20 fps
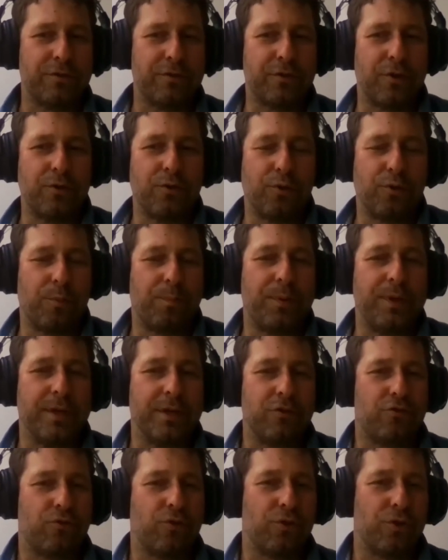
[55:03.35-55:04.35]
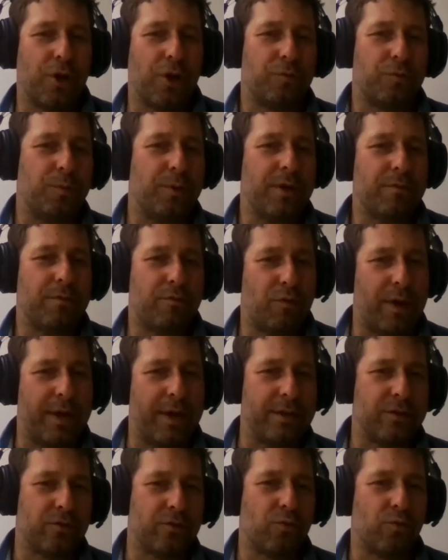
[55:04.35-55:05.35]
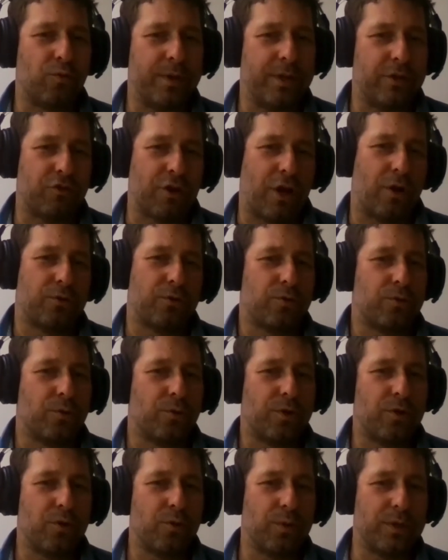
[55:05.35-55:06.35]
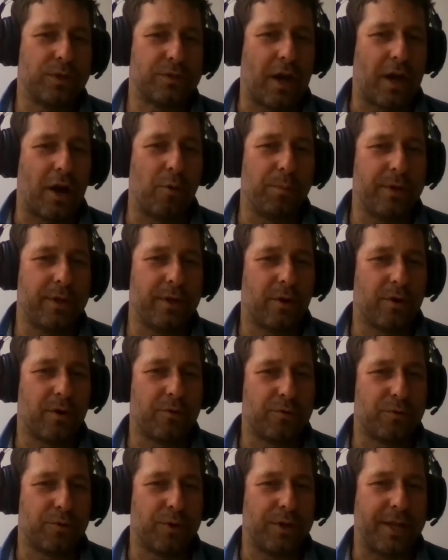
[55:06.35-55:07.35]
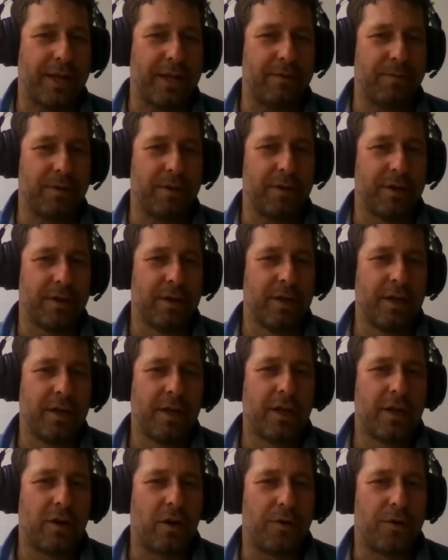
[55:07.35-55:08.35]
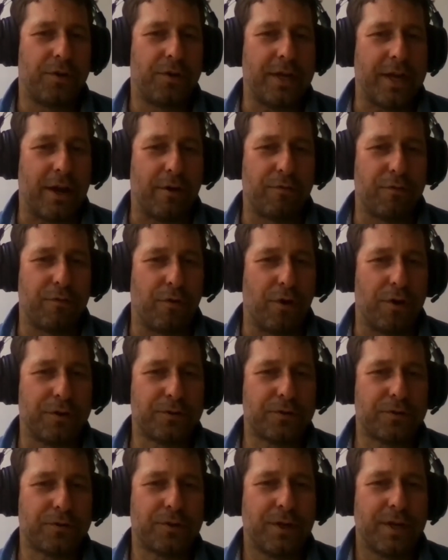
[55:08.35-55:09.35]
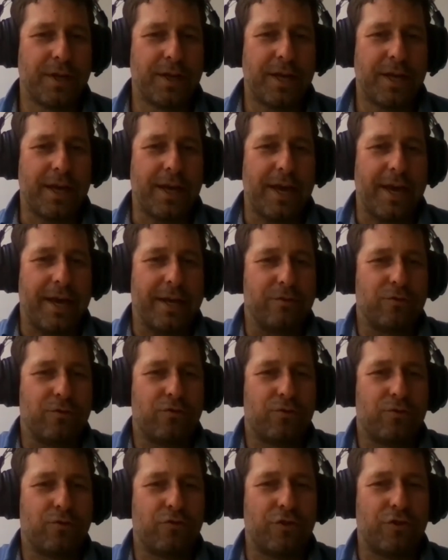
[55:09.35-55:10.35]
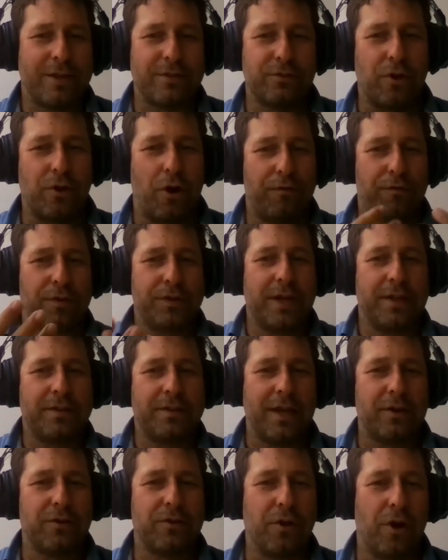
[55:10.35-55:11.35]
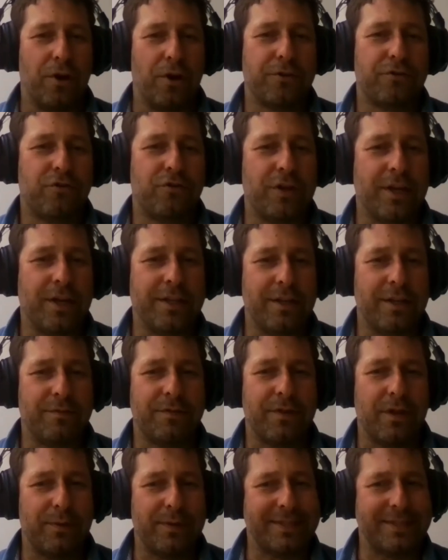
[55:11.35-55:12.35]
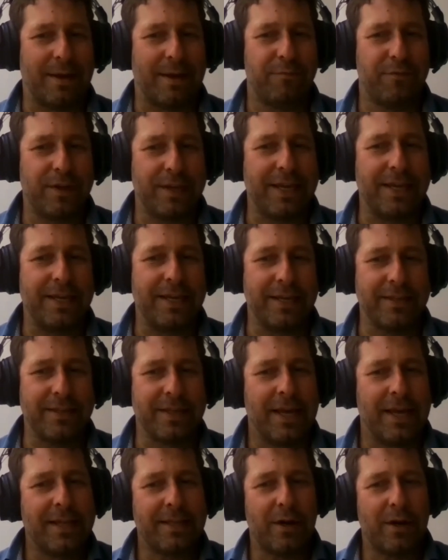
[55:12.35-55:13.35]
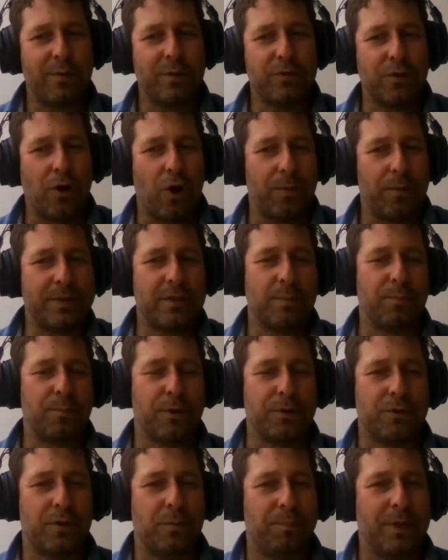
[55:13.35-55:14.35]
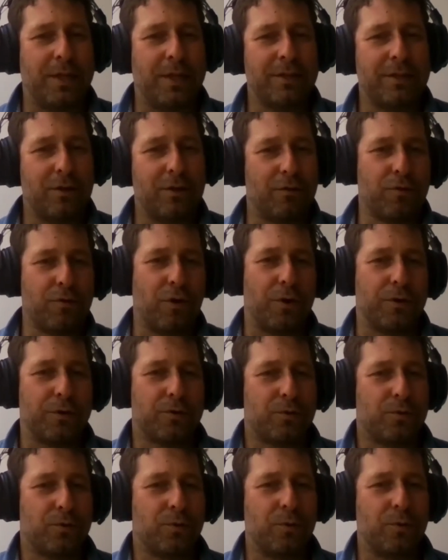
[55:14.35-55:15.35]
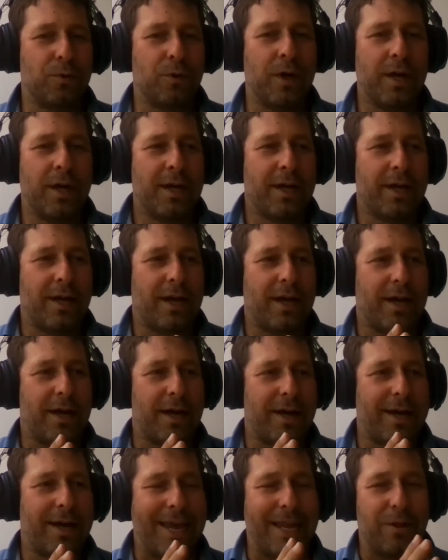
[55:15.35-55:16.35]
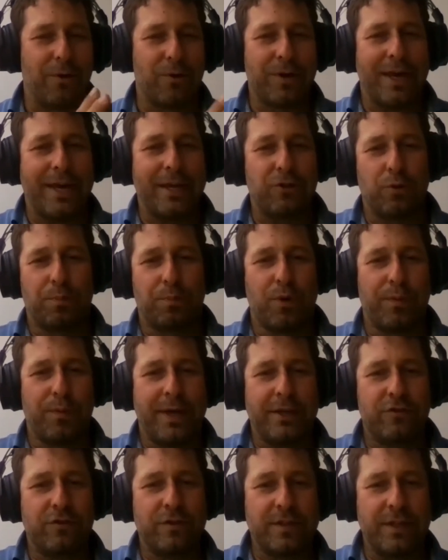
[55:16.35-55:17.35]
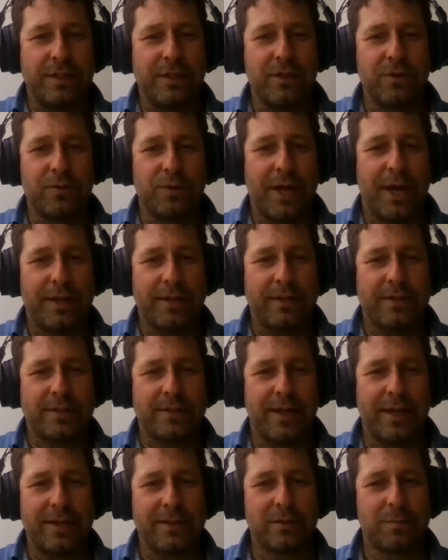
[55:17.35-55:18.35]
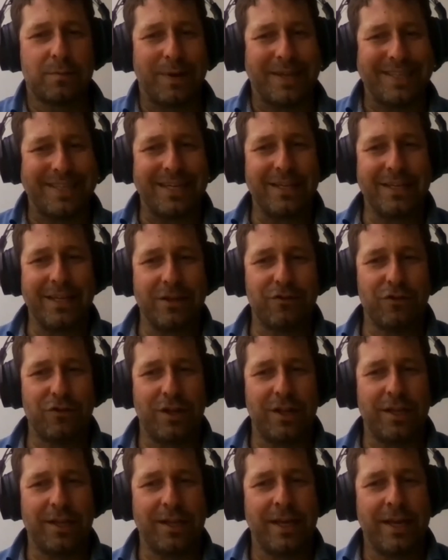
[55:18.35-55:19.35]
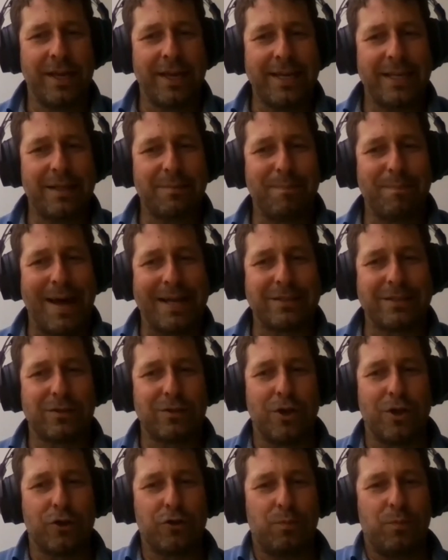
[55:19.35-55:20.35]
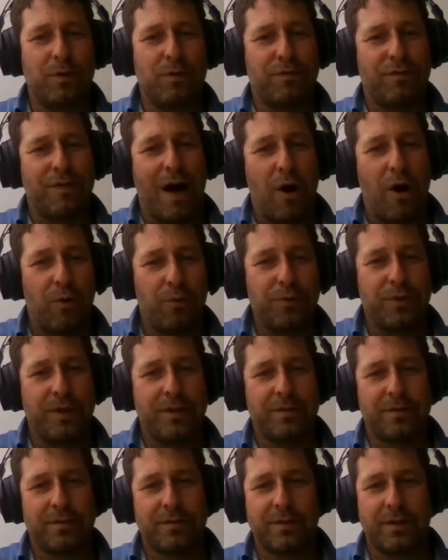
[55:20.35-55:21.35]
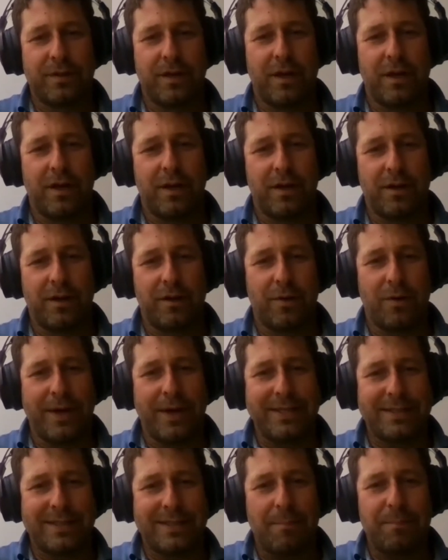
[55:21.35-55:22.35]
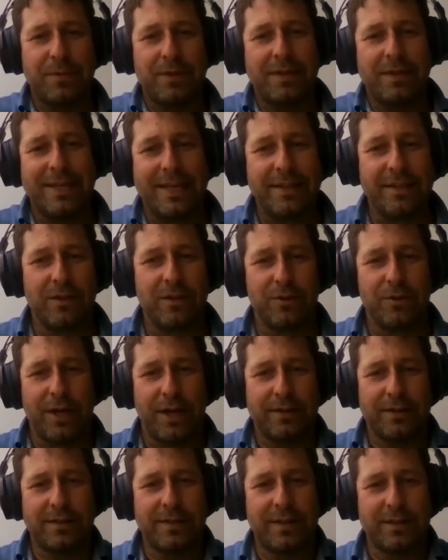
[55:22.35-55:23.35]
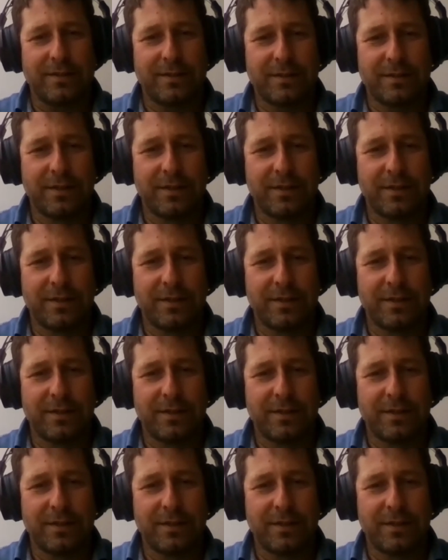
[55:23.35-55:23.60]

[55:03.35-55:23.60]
So, Europeans should not be afraid to reach out to the US Army or to the Navy or the Air Force and should just offer their technology. And if there is something in it, there is always the possibility, of course, to uh, allocate operations in the United States. But initially, it must not be founded uh, or incepted in the United States.